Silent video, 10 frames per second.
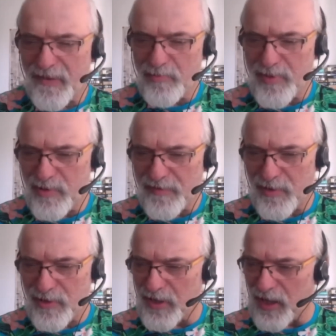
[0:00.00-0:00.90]

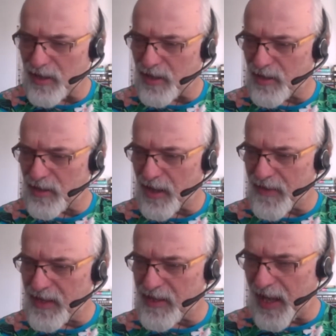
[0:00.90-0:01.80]
beautiful, I
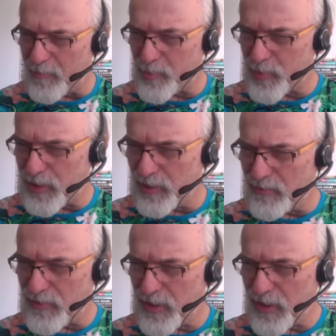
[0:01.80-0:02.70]
think in April,
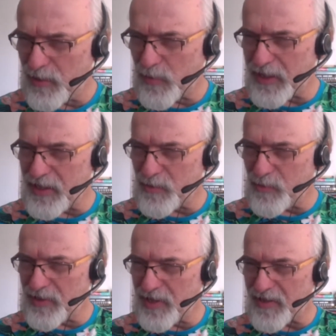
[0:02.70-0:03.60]
when
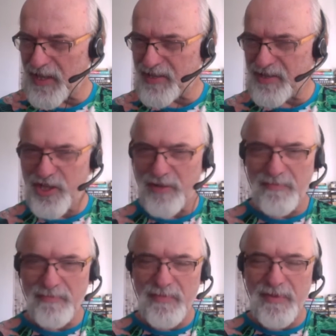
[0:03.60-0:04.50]
you did that
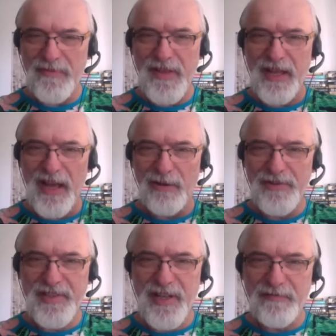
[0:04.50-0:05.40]
gym thing
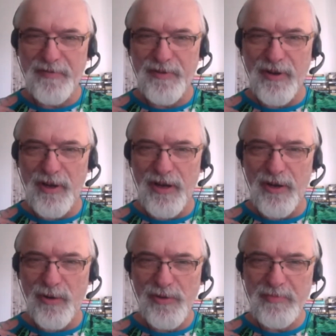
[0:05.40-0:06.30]
outside for
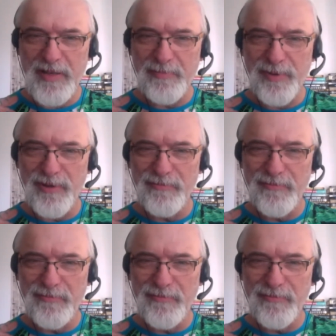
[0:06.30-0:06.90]
old people.